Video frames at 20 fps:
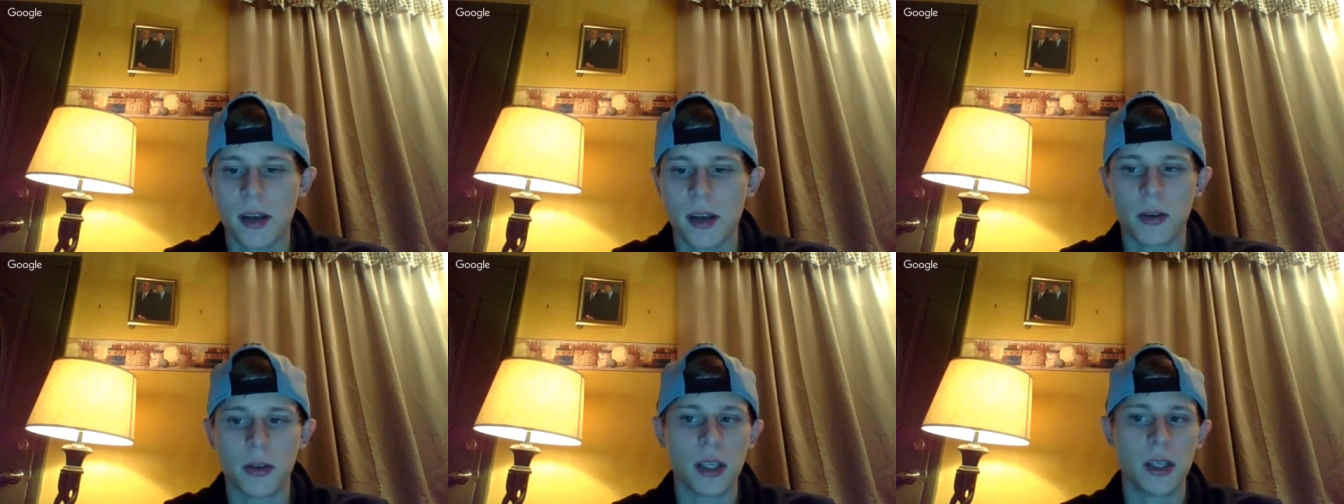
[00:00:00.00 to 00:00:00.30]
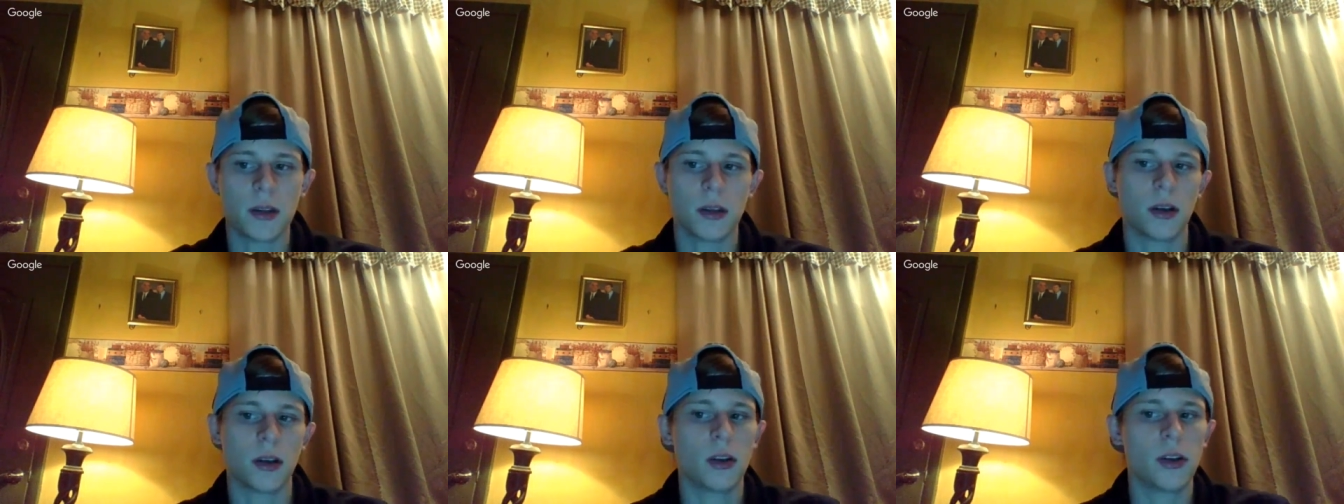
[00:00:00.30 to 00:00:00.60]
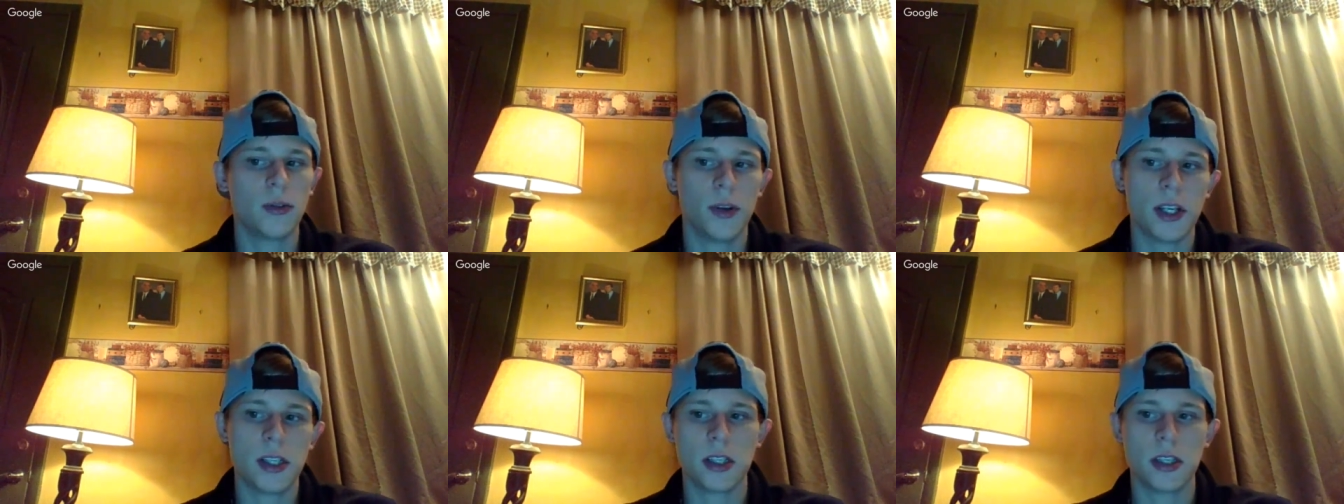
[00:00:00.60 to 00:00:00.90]
The
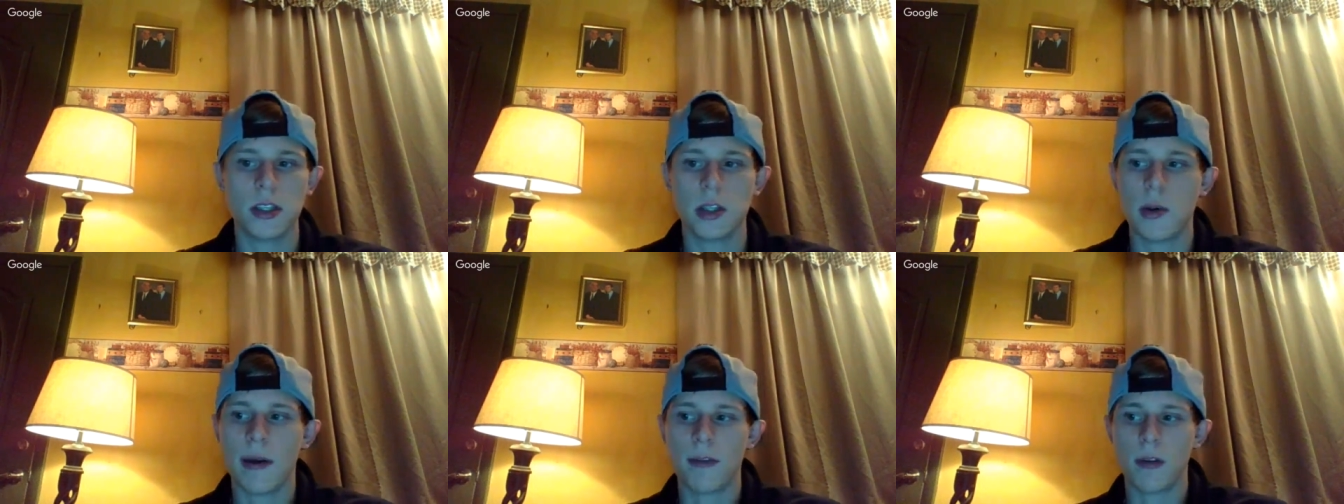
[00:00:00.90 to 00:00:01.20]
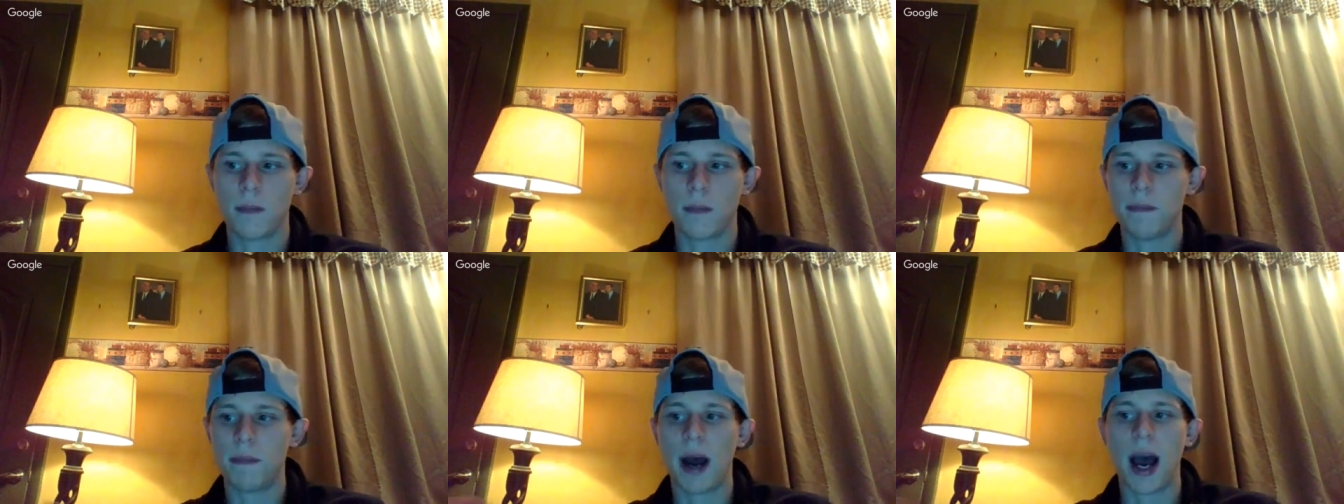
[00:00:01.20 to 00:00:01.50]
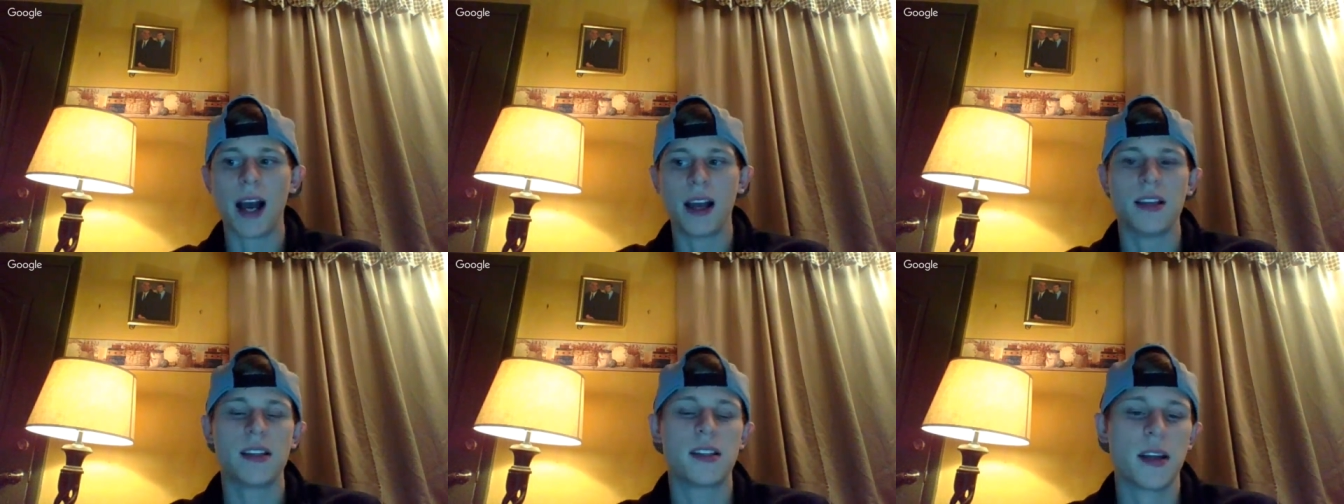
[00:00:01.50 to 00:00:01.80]
only reason you ever
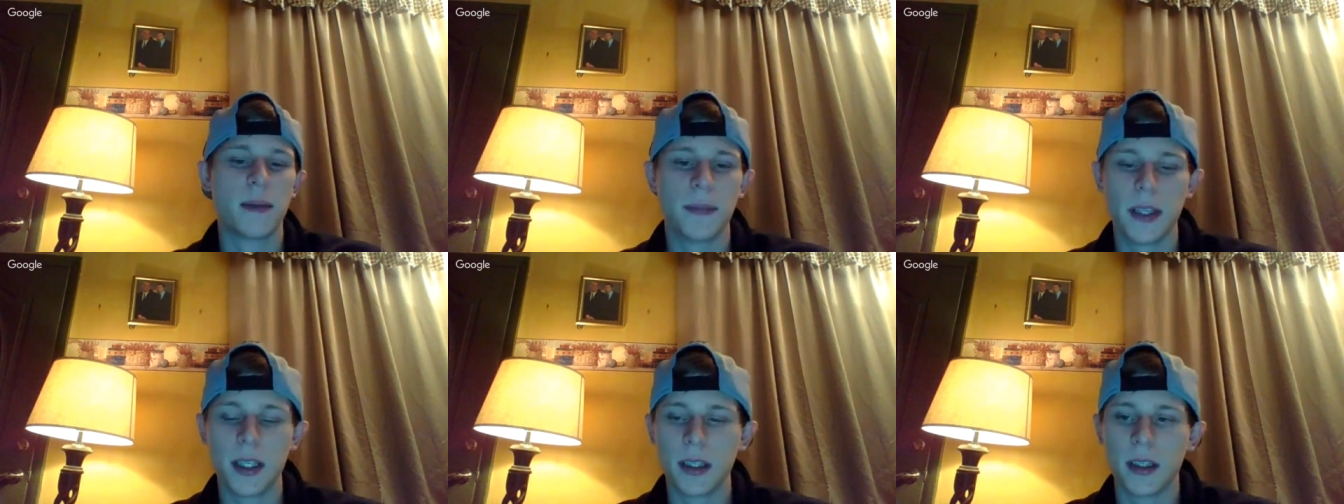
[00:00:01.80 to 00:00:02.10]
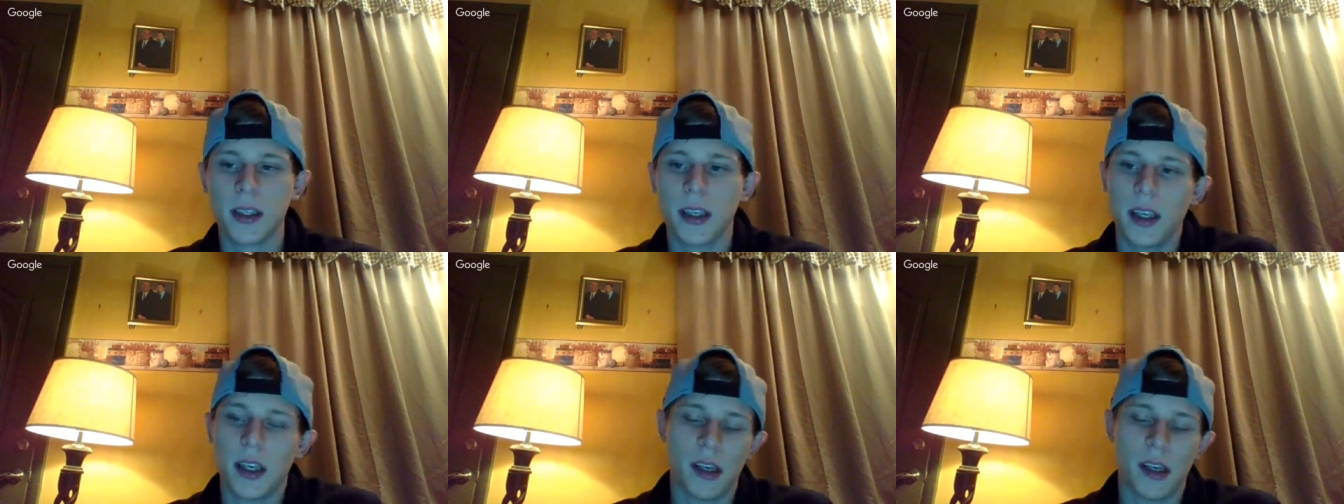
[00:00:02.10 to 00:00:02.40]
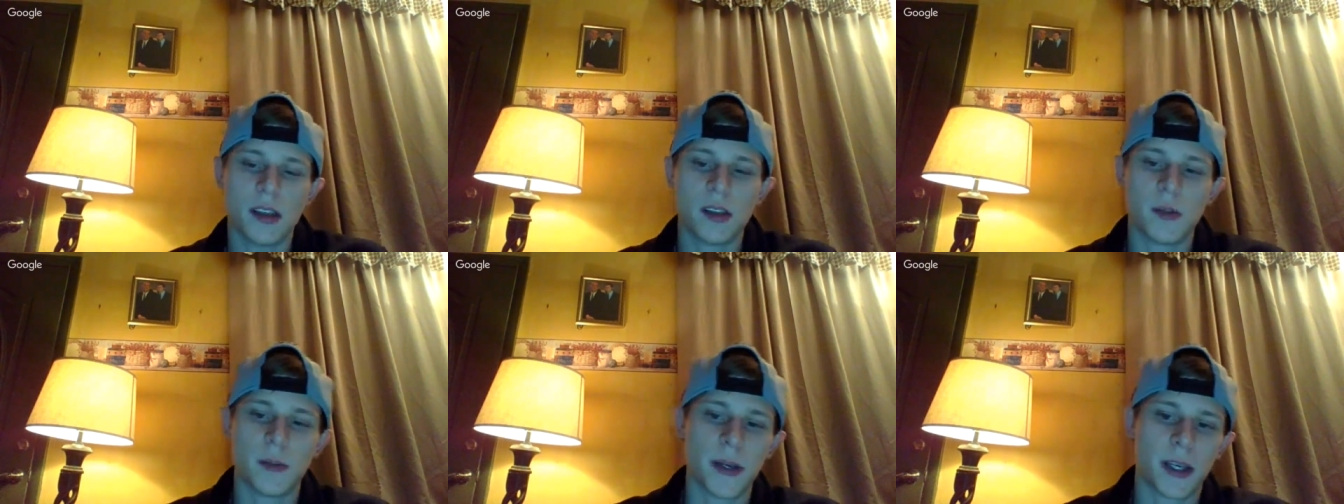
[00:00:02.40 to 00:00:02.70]
buy something
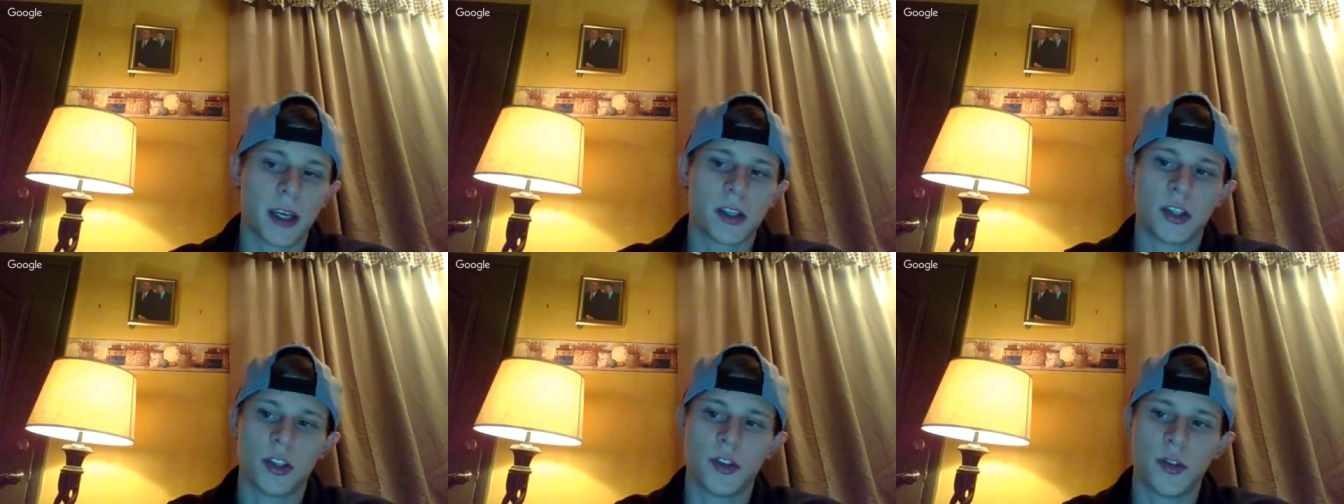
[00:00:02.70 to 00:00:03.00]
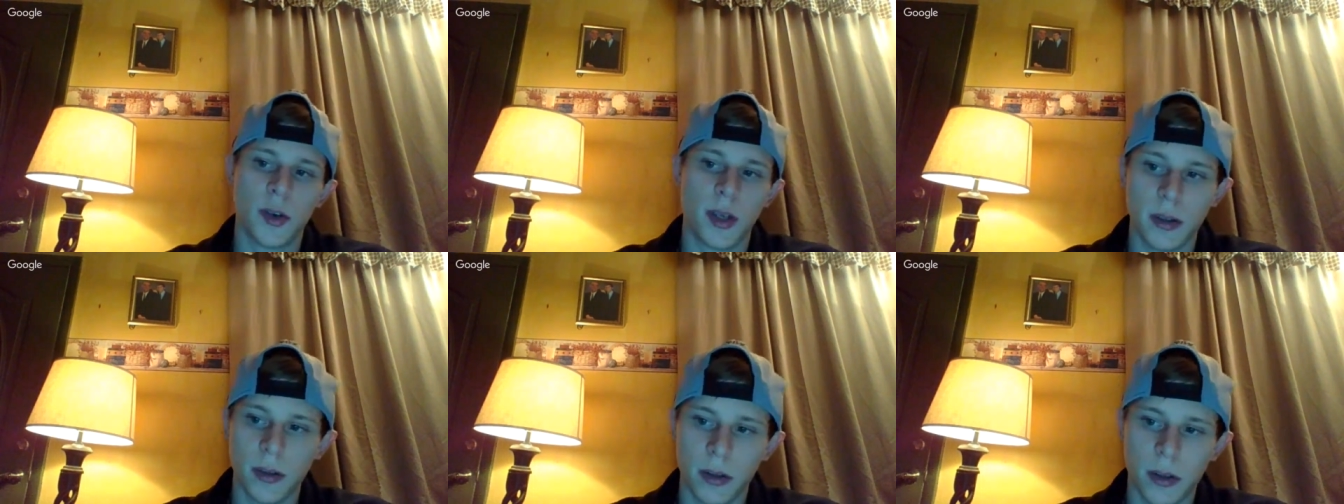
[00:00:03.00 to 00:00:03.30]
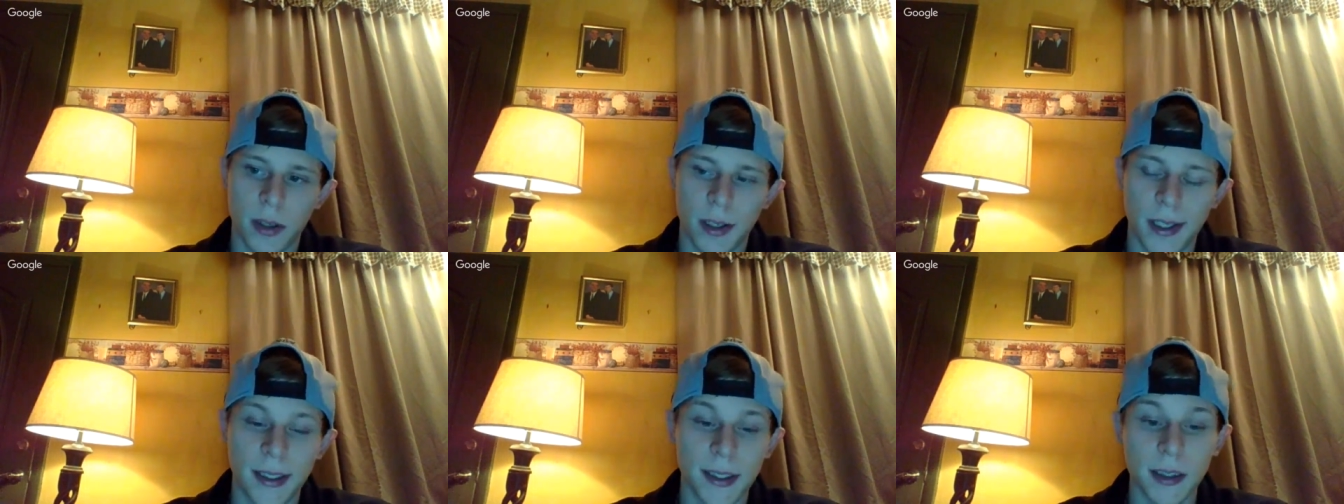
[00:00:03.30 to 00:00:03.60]
is because you're
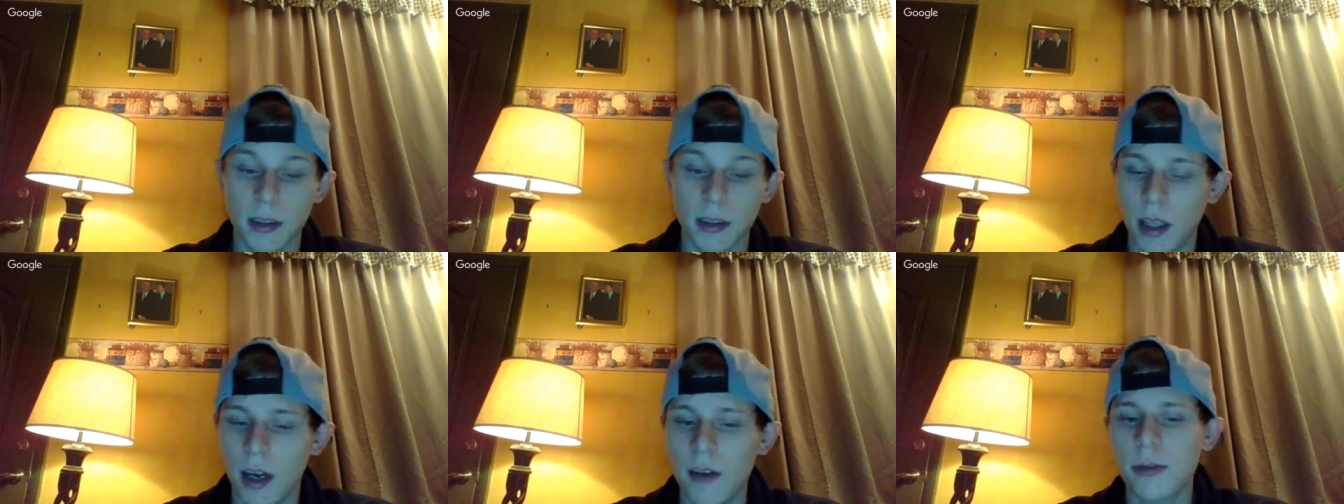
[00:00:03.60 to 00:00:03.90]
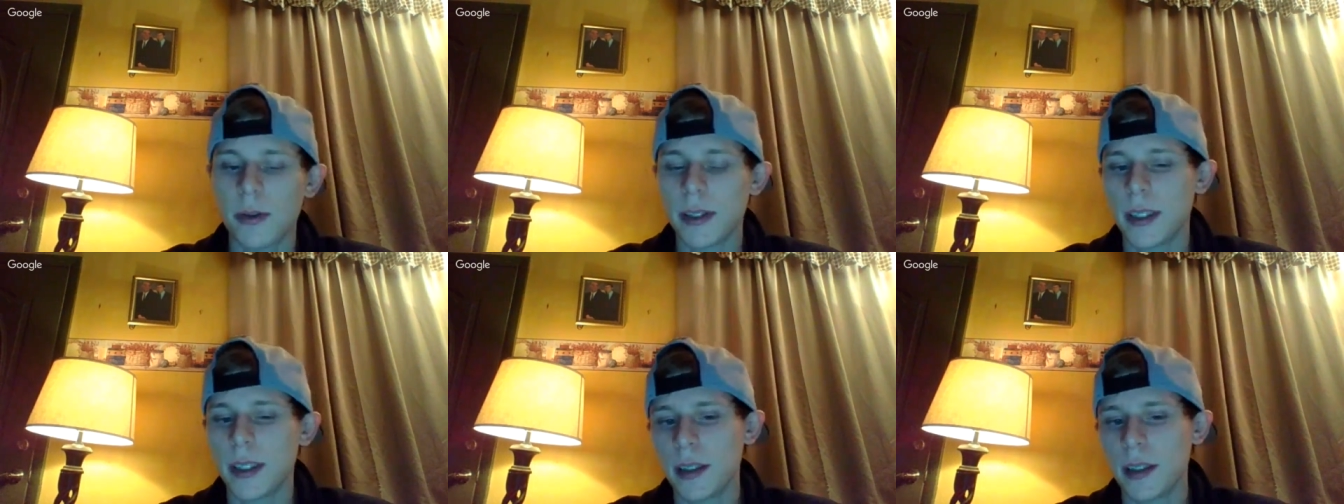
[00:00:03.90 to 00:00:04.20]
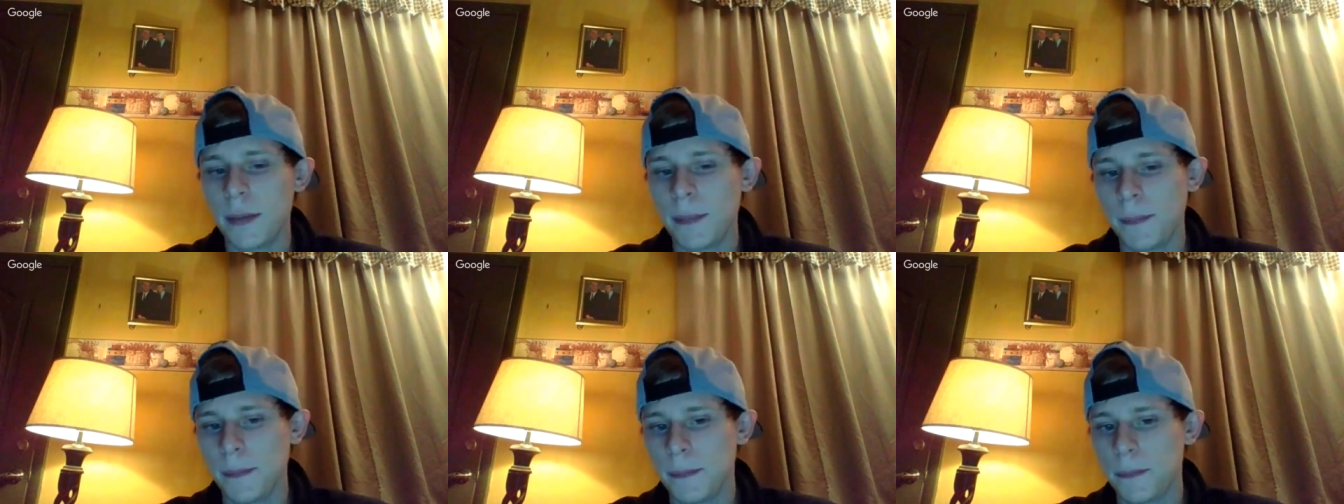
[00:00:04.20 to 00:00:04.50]
either in love with
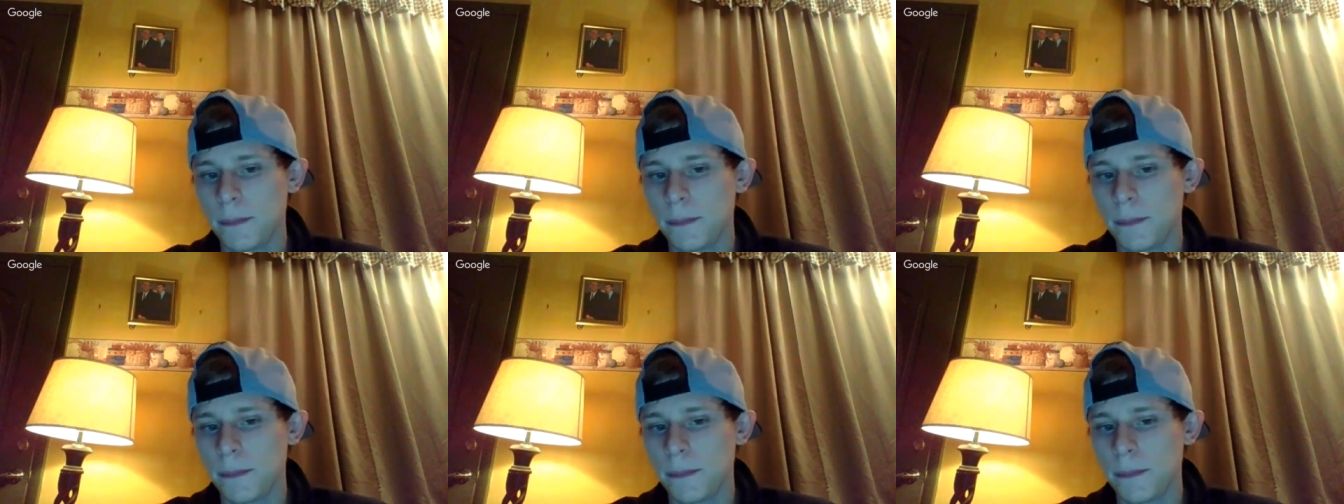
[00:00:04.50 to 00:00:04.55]
it